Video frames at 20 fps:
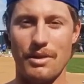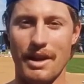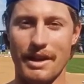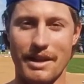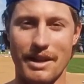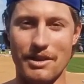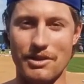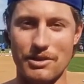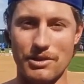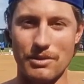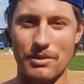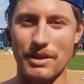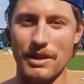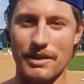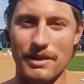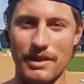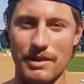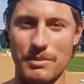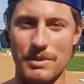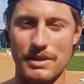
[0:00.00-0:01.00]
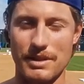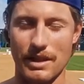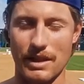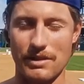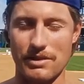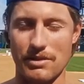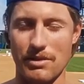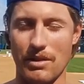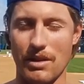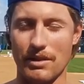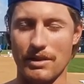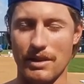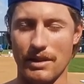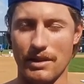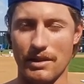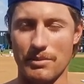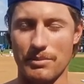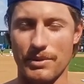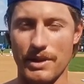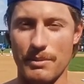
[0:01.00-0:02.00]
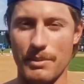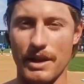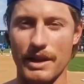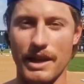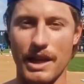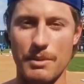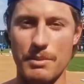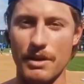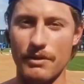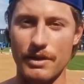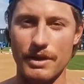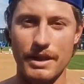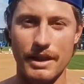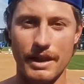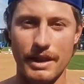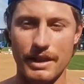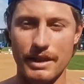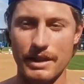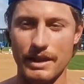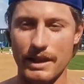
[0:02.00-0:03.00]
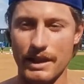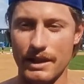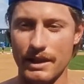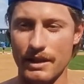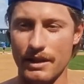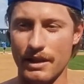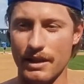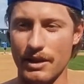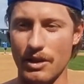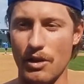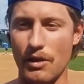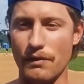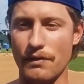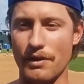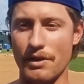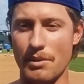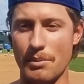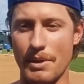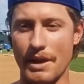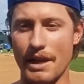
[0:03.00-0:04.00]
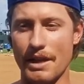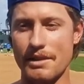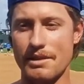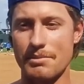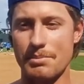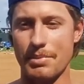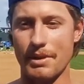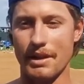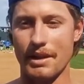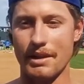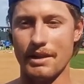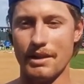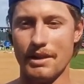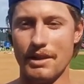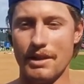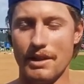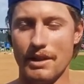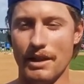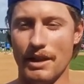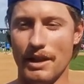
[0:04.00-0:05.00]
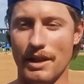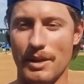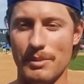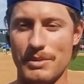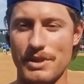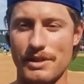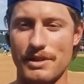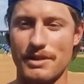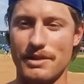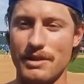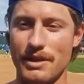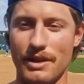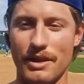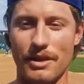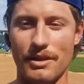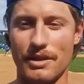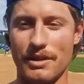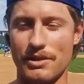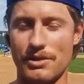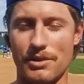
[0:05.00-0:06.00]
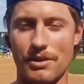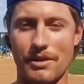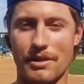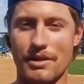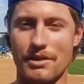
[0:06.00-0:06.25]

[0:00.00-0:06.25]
I can't do anything besides go out there and play my game every day and hope for the best, but just, you know, control the